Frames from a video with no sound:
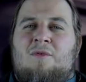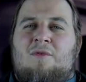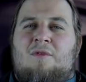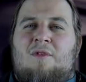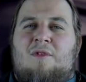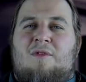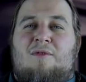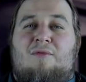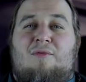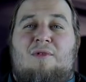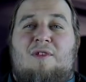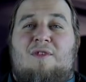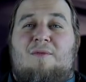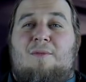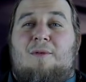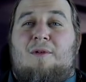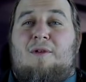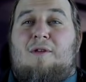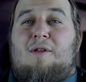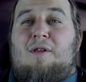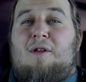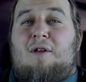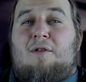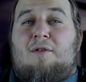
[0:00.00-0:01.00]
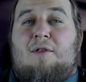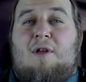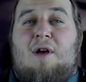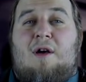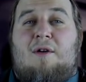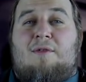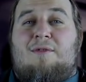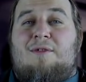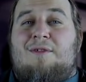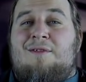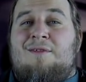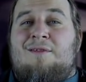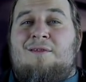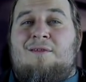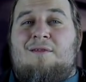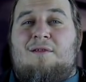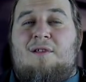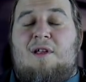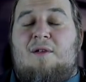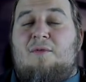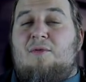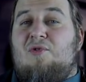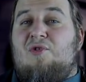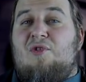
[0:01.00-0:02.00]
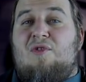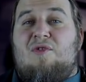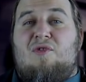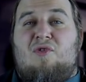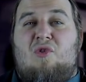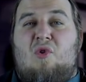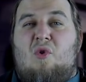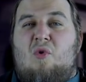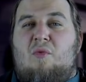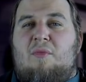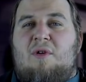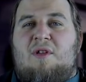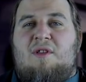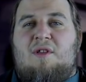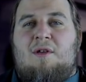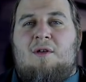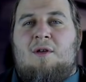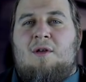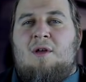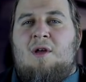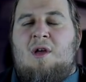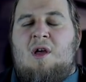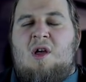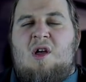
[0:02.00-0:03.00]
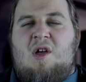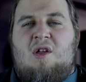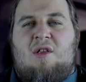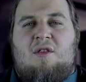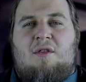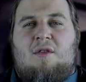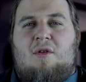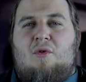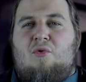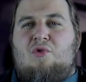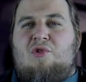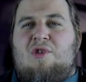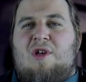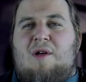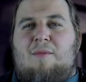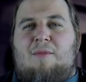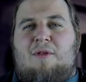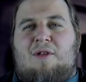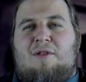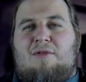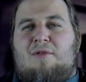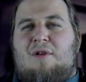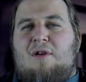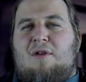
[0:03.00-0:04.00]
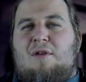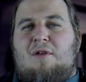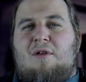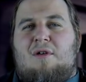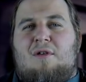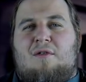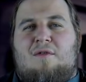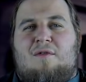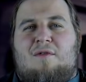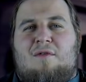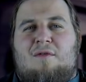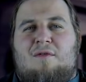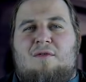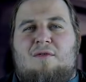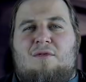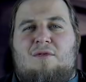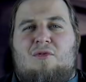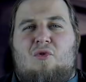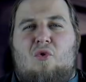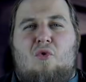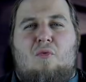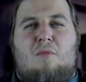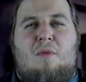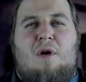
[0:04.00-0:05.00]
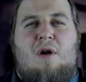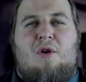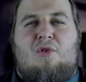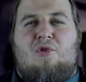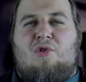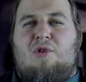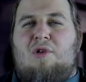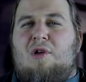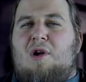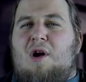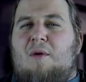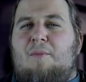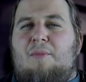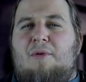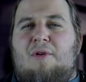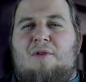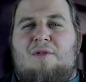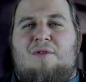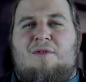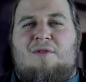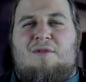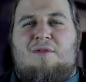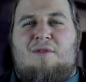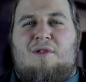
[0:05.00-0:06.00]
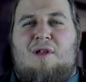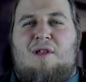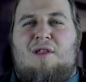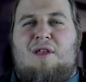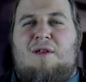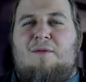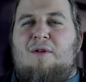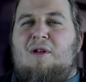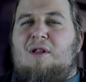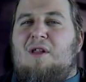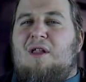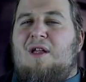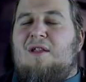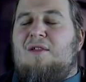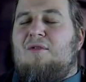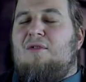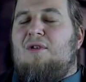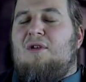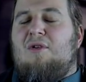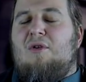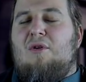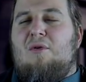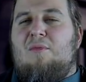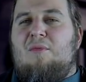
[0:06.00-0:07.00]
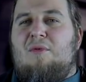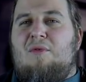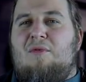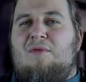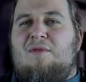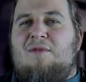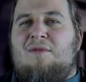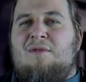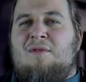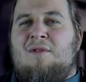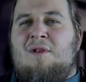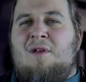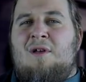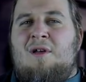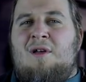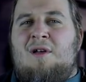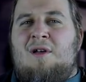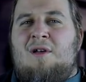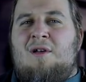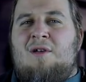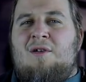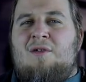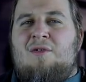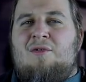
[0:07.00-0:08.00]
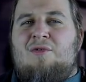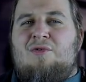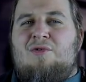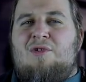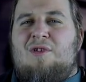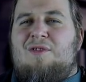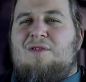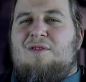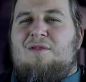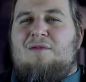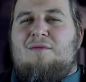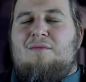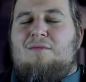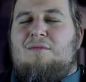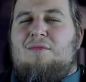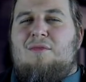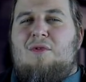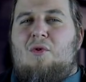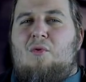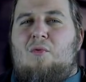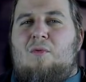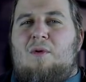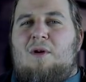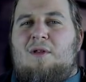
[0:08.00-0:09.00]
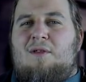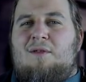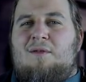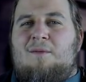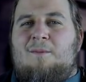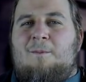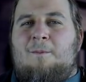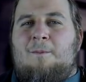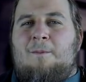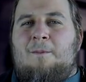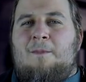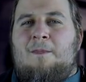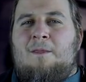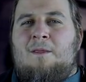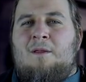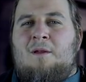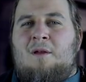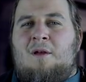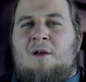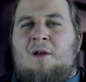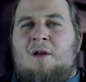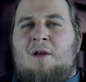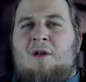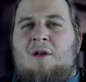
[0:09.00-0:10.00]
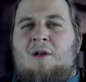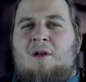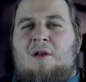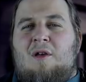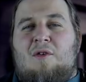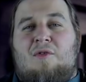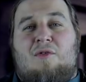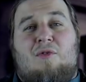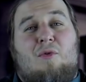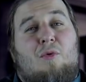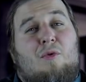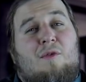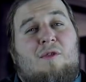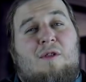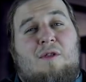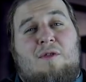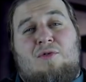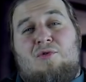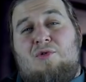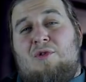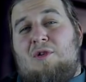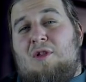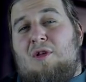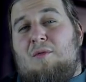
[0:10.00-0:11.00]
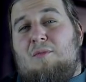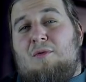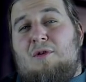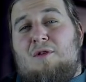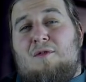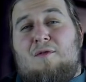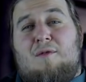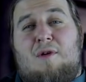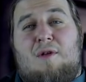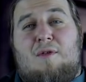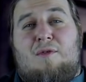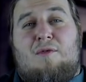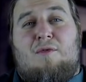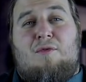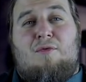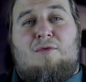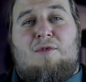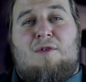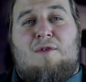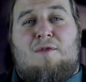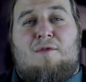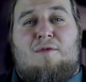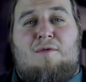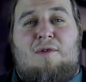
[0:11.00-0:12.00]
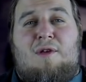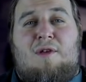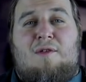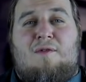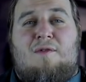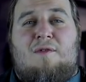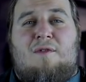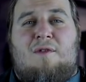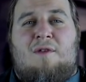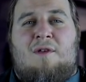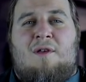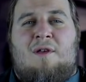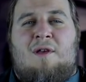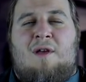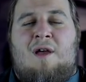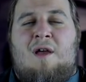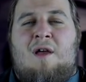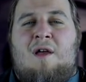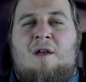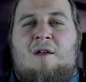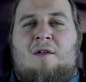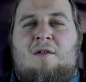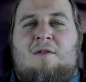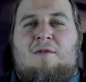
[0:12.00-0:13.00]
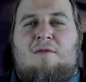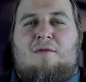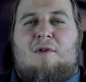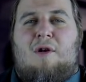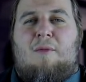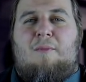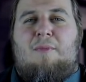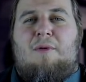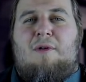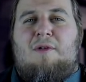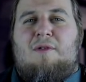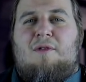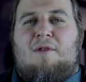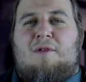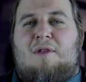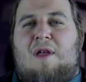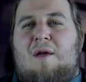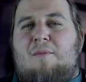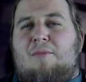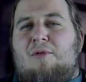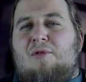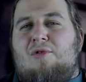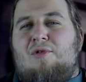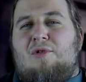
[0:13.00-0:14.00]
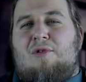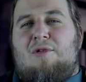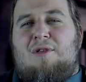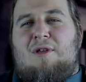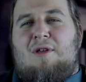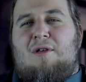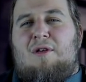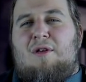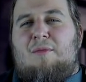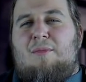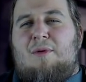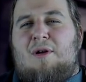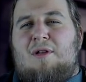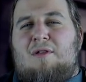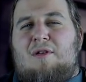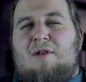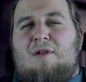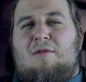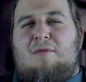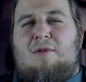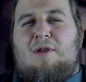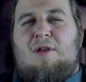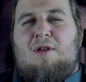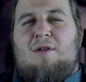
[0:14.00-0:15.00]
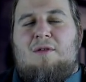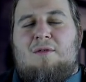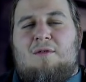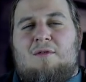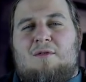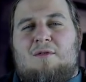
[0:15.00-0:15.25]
The streets were cleared out, there was just nobody. No shambling drunkards, no marching coppers, not even clattering hobos. Just no one. Sourceless chilling breeze runs through the streets, dropping the temperature degree by degree.